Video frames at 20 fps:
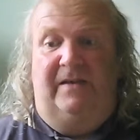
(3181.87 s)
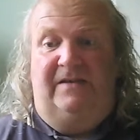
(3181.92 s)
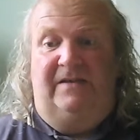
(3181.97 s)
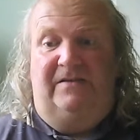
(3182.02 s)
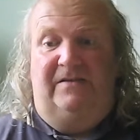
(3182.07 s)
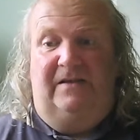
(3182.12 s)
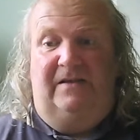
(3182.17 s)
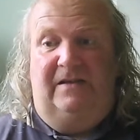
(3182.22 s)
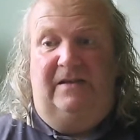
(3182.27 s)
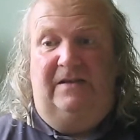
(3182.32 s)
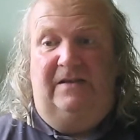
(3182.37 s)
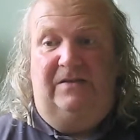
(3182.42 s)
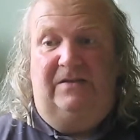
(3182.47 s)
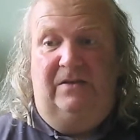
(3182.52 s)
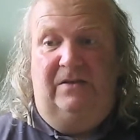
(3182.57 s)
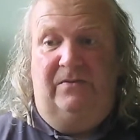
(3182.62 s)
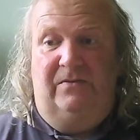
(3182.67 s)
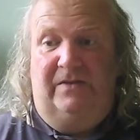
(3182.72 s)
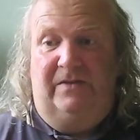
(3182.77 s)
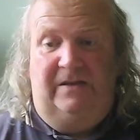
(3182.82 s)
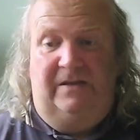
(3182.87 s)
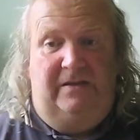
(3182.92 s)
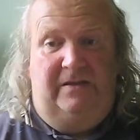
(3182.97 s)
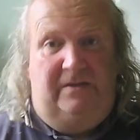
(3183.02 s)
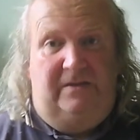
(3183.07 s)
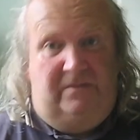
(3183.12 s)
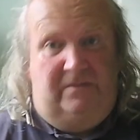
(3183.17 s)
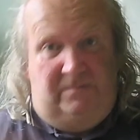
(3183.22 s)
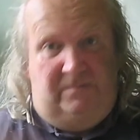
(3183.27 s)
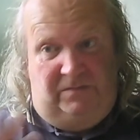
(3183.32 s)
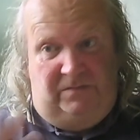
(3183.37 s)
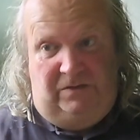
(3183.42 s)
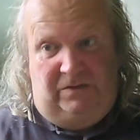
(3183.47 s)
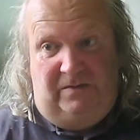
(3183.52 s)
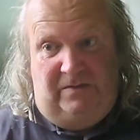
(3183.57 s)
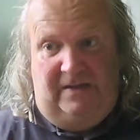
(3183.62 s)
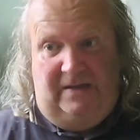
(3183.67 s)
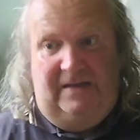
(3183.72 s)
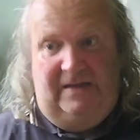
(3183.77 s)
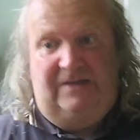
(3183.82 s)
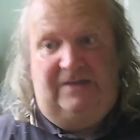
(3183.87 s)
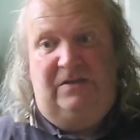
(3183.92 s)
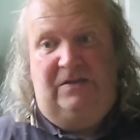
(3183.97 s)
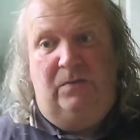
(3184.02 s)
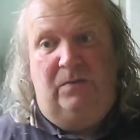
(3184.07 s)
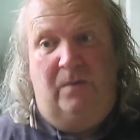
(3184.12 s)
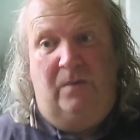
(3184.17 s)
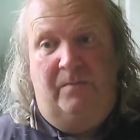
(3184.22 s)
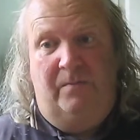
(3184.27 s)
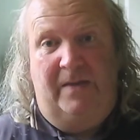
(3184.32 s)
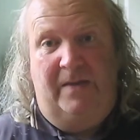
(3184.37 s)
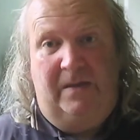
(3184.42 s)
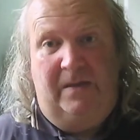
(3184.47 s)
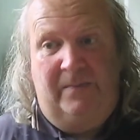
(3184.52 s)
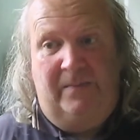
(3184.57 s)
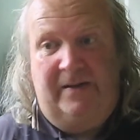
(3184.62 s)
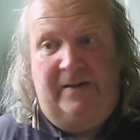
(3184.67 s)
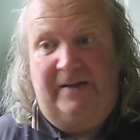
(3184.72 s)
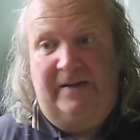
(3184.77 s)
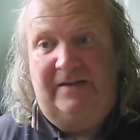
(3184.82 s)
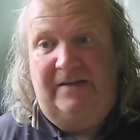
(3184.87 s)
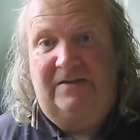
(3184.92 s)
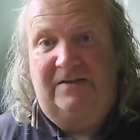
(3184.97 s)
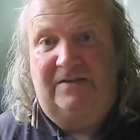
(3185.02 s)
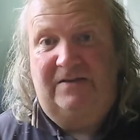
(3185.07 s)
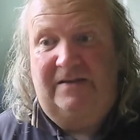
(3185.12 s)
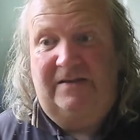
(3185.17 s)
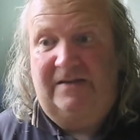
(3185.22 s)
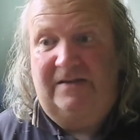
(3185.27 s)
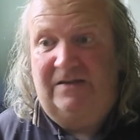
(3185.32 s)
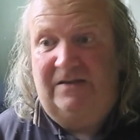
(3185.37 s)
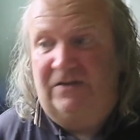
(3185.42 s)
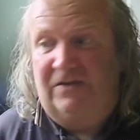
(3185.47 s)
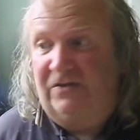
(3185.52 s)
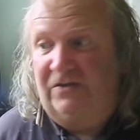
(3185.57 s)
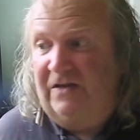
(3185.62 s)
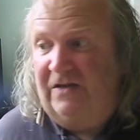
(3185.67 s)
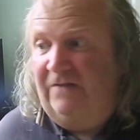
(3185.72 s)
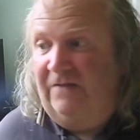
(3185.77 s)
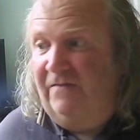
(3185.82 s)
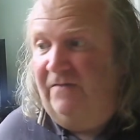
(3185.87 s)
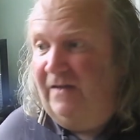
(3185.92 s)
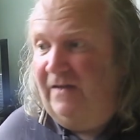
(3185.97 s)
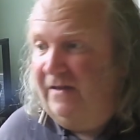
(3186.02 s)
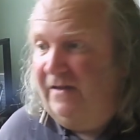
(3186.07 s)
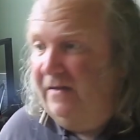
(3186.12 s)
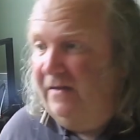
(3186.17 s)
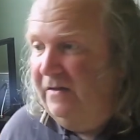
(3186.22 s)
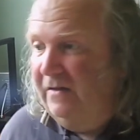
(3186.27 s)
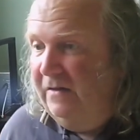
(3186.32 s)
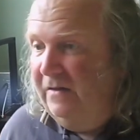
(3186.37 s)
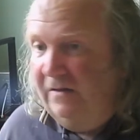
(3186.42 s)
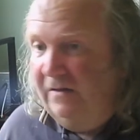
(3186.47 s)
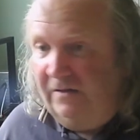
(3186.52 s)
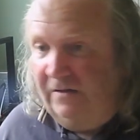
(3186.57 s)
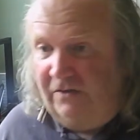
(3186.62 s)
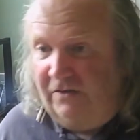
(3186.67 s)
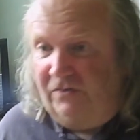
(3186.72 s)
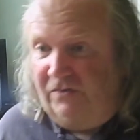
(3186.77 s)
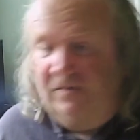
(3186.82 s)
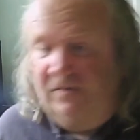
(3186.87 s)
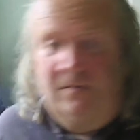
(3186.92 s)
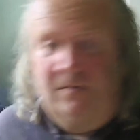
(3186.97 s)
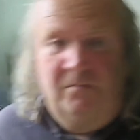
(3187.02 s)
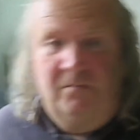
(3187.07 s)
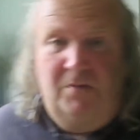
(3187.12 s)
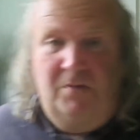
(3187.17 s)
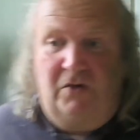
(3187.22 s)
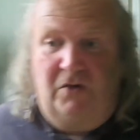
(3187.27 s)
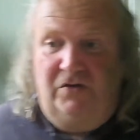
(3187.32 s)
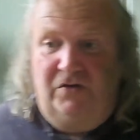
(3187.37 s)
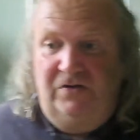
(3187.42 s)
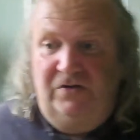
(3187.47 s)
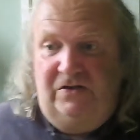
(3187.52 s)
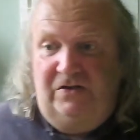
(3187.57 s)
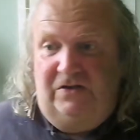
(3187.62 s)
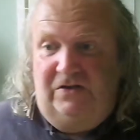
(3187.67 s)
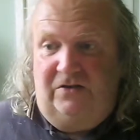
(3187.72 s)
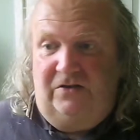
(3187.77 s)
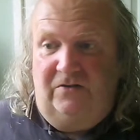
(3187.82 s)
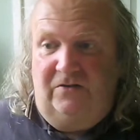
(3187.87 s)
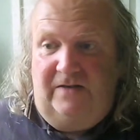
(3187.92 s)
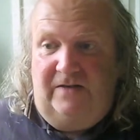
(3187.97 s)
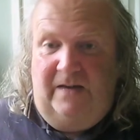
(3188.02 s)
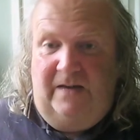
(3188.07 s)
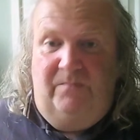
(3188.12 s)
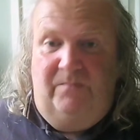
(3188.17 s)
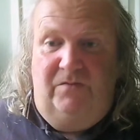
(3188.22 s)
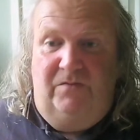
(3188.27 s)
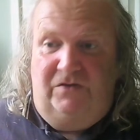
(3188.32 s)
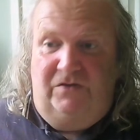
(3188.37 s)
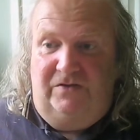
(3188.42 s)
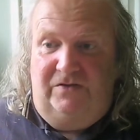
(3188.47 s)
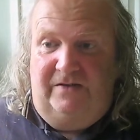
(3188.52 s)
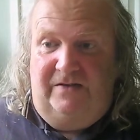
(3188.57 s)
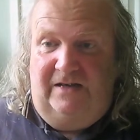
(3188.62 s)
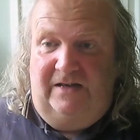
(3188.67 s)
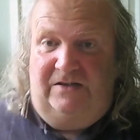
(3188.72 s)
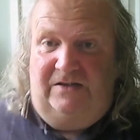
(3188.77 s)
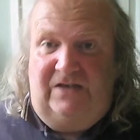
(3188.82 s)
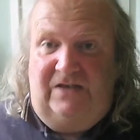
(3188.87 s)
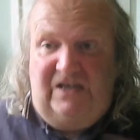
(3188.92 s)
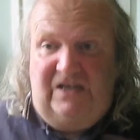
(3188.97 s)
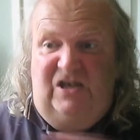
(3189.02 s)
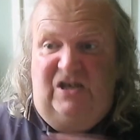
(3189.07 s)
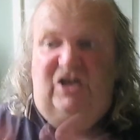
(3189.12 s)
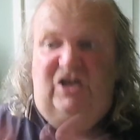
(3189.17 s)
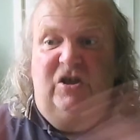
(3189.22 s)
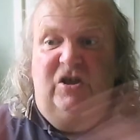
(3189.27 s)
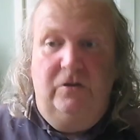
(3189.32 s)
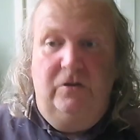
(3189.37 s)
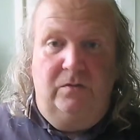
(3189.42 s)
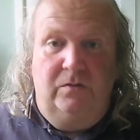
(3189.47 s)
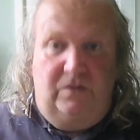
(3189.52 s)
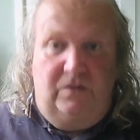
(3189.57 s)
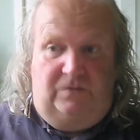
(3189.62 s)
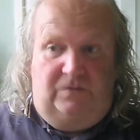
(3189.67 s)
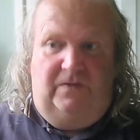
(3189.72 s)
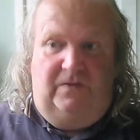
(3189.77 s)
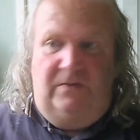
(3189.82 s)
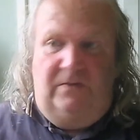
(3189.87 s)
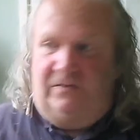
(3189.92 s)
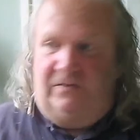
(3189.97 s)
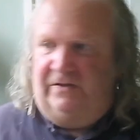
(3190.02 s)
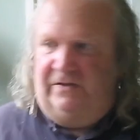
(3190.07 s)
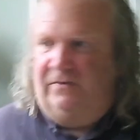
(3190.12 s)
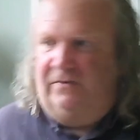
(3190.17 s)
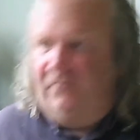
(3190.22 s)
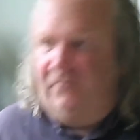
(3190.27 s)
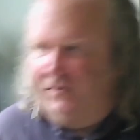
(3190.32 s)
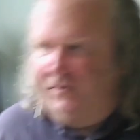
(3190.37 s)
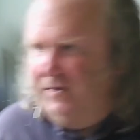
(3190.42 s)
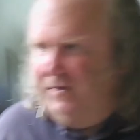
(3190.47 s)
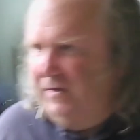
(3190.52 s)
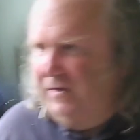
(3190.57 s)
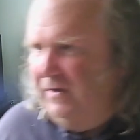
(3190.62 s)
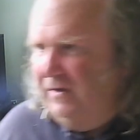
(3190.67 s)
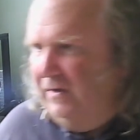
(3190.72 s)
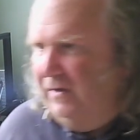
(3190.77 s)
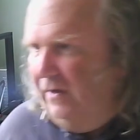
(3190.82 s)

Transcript: basically so they so they're less than one megabyte in size generally, because modern digital cameras and that take huge photos.